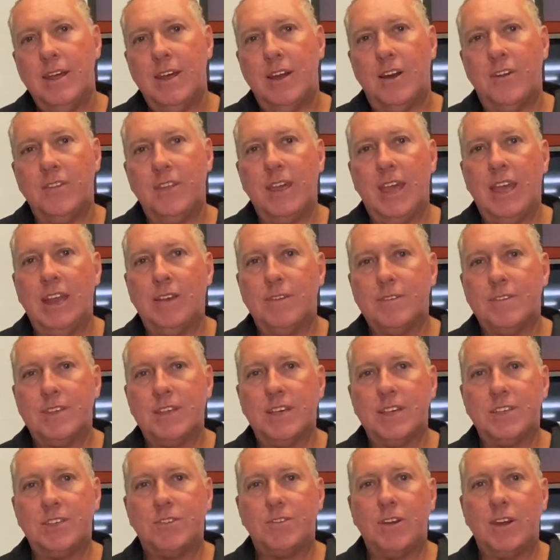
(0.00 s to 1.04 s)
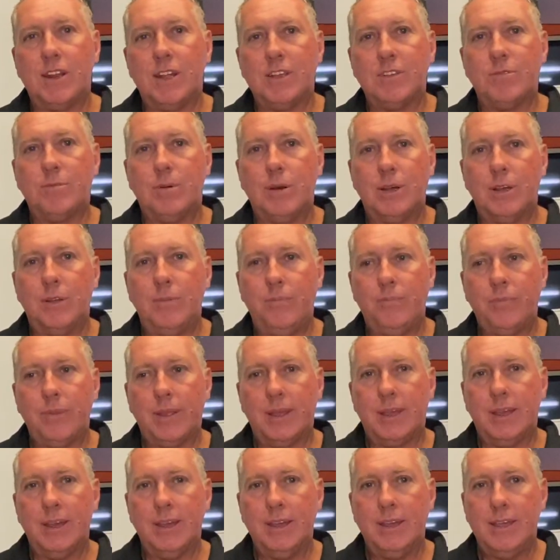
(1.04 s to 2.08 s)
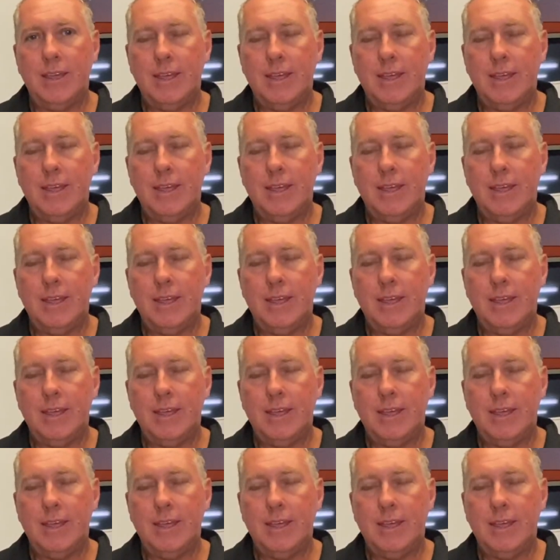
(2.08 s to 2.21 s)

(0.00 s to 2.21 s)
on the end of South Australia as well. Okay,